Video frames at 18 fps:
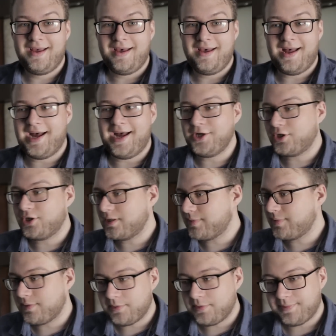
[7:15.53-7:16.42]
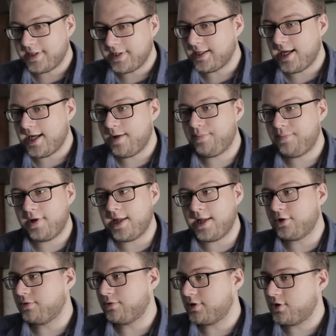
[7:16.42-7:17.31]
Uh, and you're going to be able to pick it up,
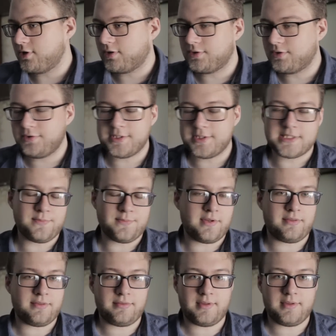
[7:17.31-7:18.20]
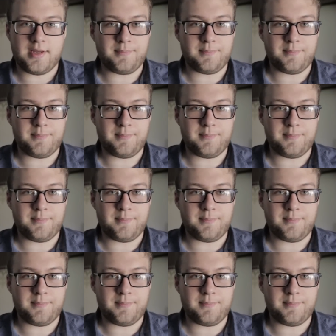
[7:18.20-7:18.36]
and you, you can do this with a uh,